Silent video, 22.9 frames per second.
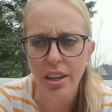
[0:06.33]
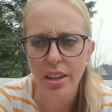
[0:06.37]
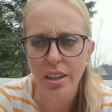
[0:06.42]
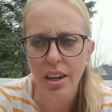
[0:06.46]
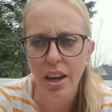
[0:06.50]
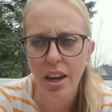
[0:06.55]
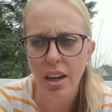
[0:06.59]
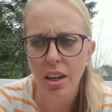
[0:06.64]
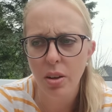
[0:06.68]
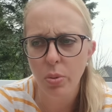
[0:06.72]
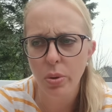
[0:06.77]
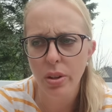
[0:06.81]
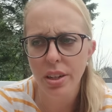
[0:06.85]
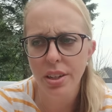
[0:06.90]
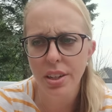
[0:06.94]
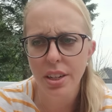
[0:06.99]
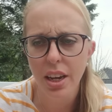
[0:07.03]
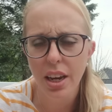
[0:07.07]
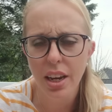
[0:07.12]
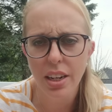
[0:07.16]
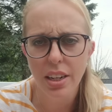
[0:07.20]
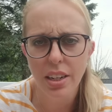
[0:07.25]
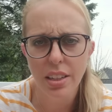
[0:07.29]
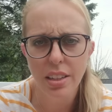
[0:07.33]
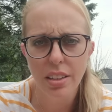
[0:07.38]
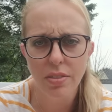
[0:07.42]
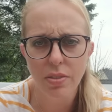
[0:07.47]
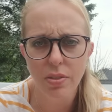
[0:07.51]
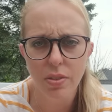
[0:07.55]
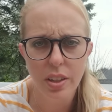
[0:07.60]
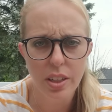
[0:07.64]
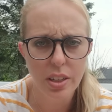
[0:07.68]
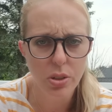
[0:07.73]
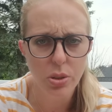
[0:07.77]
and I wanted to kind of
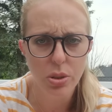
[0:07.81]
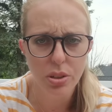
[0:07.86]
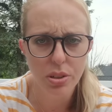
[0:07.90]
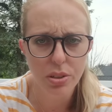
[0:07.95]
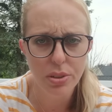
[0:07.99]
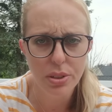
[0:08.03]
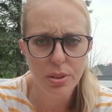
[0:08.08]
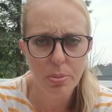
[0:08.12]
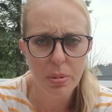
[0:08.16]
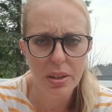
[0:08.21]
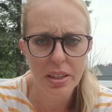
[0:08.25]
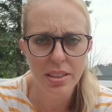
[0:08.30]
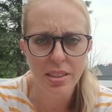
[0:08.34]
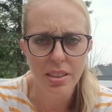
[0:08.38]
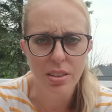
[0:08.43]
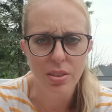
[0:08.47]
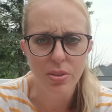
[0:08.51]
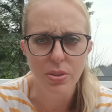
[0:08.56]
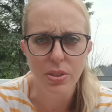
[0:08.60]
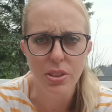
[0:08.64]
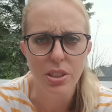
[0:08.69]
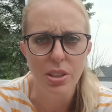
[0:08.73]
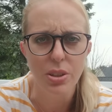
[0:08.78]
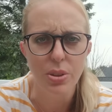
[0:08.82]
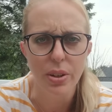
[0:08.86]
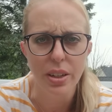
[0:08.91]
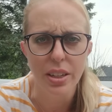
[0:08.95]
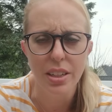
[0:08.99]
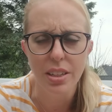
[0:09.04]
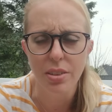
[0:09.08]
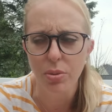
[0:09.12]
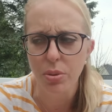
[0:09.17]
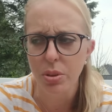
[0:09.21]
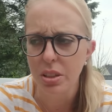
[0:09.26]
introduce myself to you. I
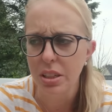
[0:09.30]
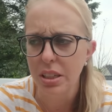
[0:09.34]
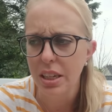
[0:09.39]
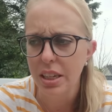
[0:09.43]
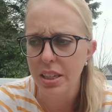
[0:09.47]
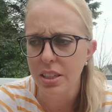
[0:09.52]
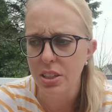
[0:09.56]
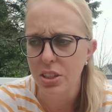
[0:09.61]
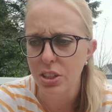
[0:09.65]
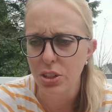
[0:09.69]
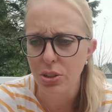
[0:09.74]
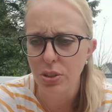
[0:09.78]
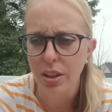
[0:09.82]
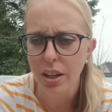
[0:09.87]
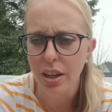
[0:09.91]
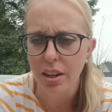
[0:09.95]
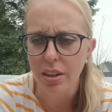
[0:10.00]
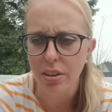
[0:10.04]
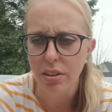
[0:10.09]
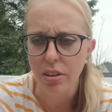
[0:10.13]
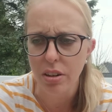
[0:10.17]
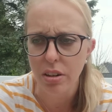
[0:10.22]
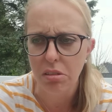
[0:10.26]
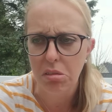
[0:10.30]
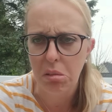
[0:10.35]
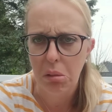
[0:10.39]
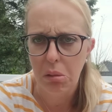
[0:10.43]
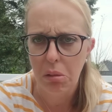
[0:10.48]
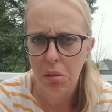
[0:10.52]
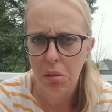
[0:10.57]
didn't really get to do that on a